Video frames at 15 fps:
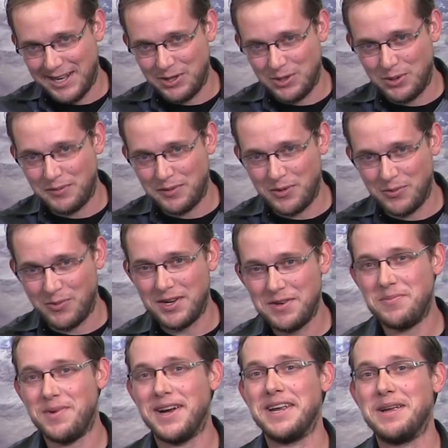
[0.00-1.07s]
Hello
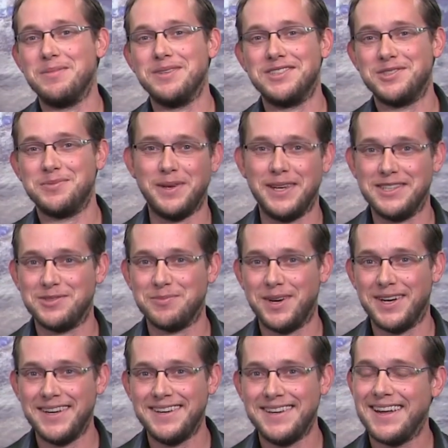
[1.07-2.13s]
everyone, my name is Space
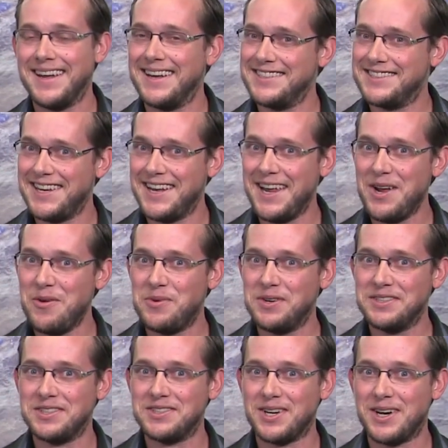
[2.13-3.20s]
Mike, and today I
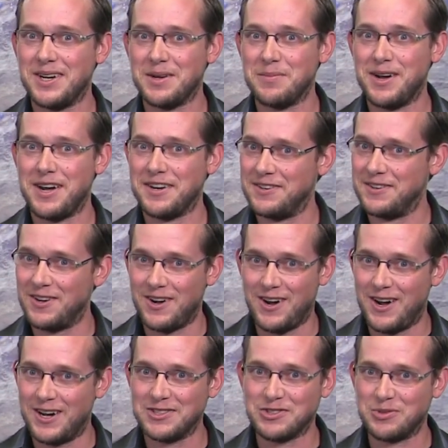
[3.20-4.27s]
wanted to talk about an
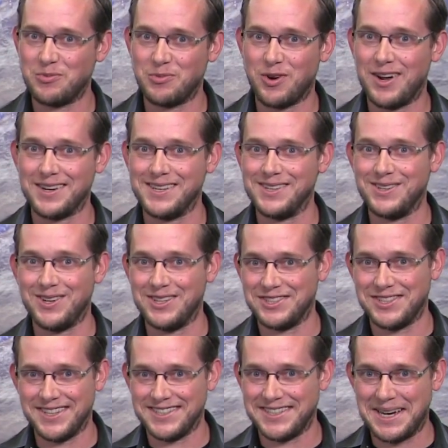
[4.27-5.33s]
awesome rocket
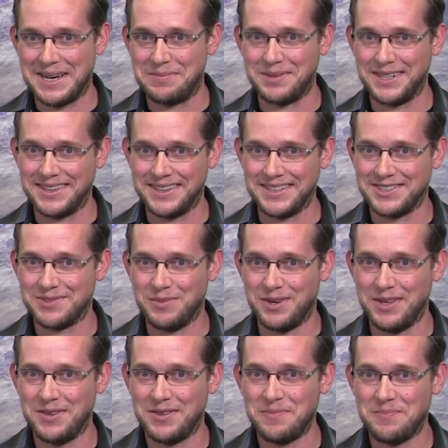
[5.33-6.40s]
launch that's happening this
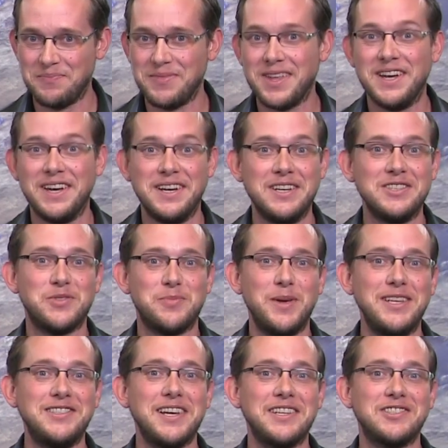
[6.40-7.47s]
month.
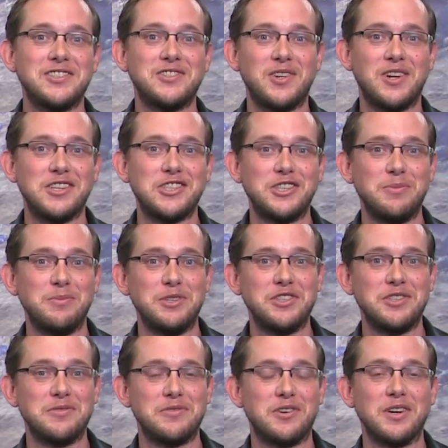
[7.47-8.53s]
SpaceX is launching a
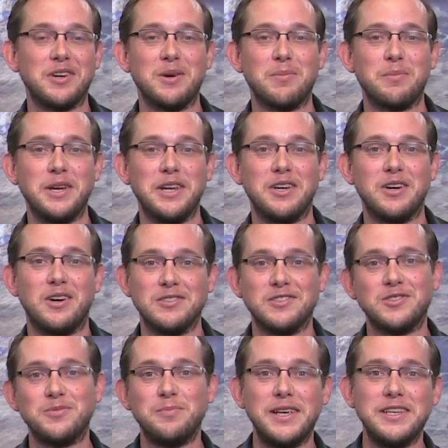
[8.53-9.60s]
mission for a company called
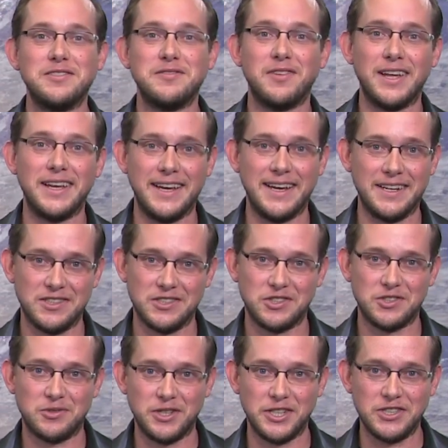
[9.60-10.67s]
Spaceflight
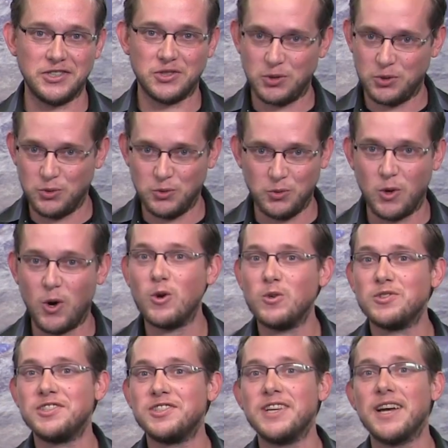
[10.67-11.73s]
Industries, who
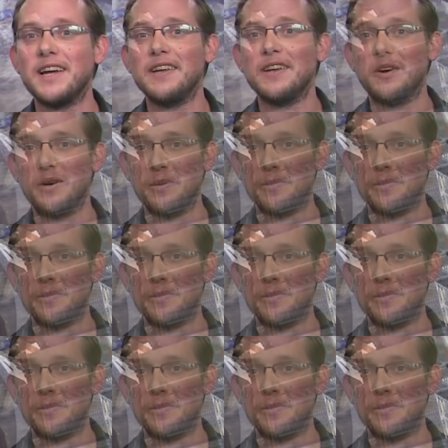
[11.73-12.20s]
hosts secondary